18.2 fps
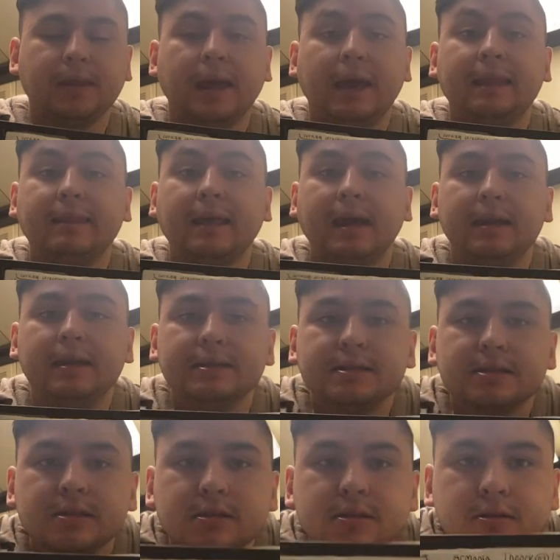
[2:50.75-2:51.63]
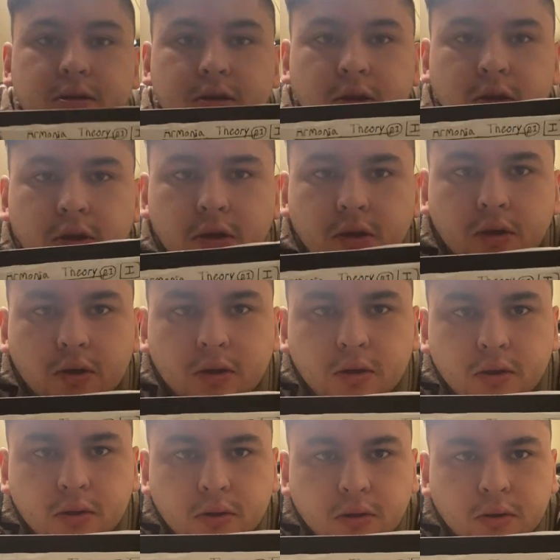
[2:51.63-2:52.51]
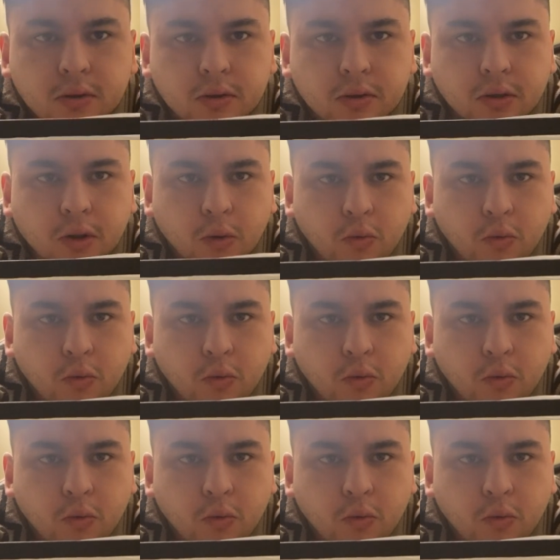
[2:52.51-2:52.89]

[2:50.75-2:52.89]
and that is the